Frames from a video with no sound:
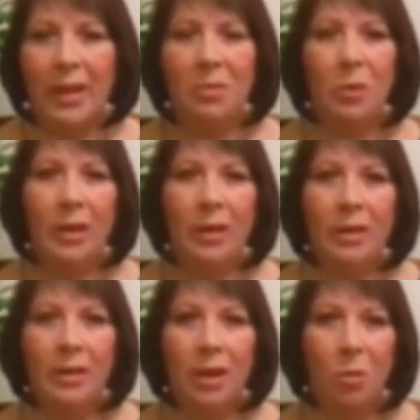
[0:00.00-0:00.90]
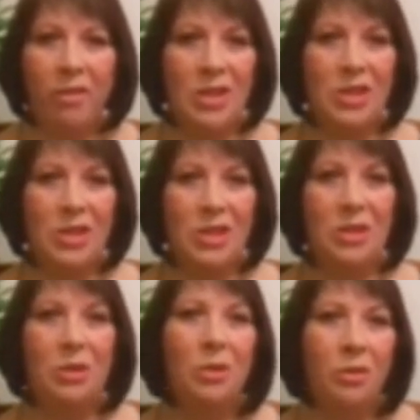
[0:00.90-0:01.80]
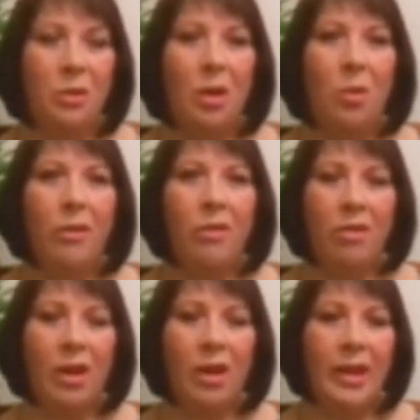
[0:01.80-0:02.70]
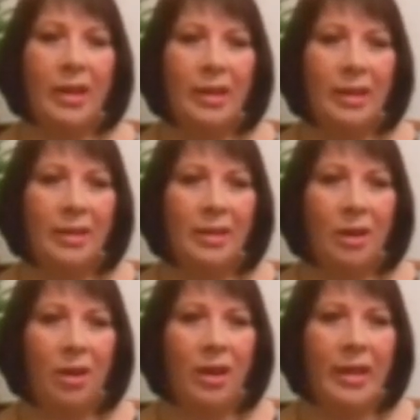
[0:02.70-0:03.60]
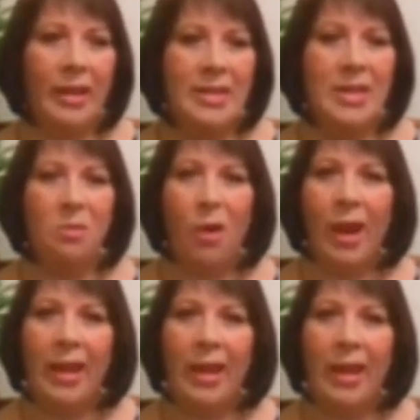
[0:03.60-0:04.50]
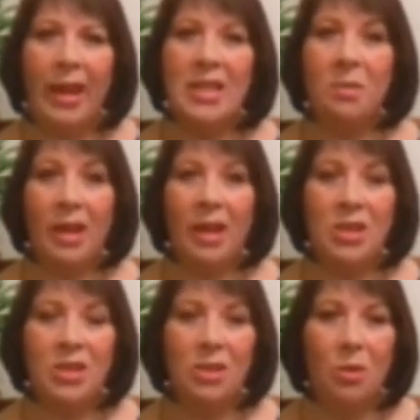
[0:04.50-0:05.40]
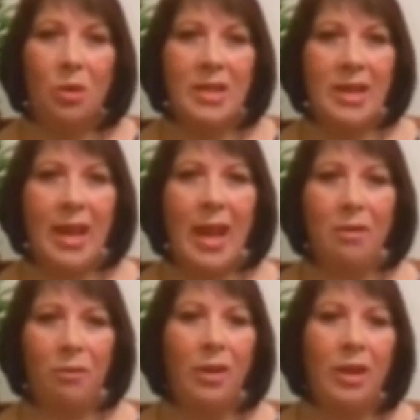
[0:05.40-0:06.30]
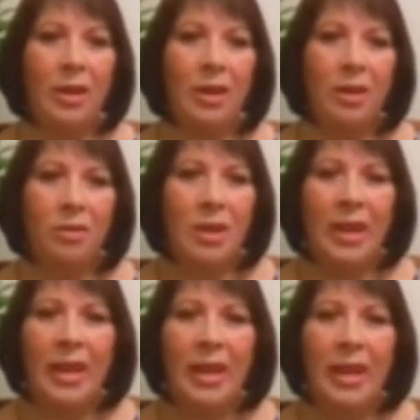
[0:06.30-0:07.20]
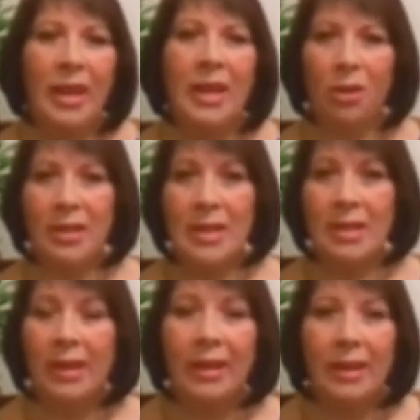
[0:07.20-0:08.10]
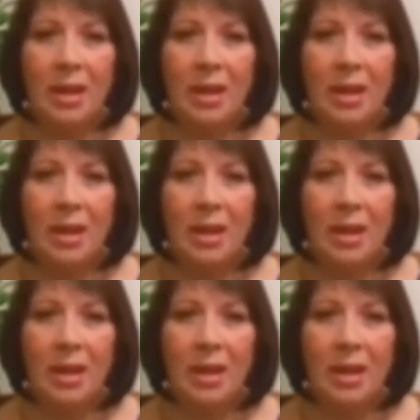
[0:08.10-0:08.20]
the way, but when I wasn't sure of who I was, I I didn't pray as much, or I didn't have the need, I didn't think.